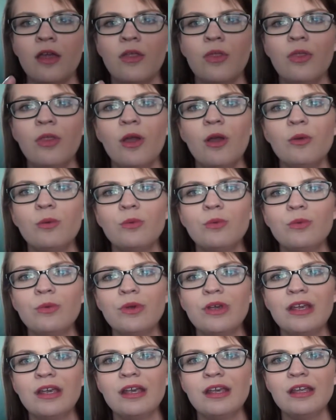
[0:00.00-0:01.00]
They're
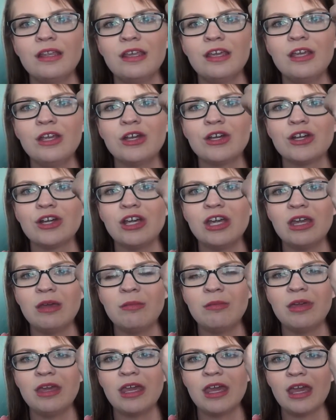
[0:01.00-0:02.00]
really
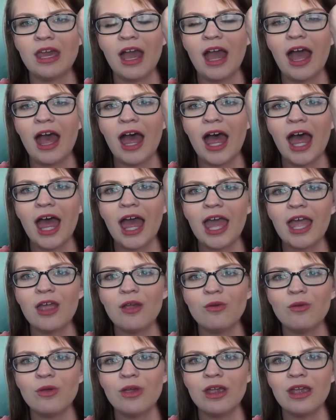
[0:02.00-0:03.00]
creamy. I
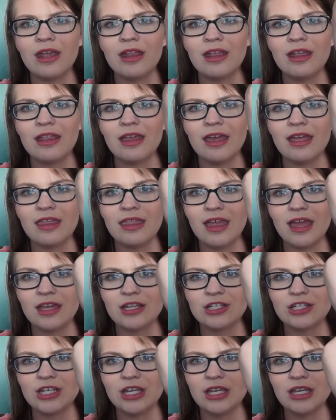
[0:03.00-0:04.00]
really like that
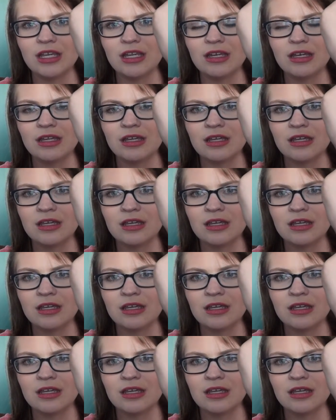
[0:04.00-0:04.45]
shade.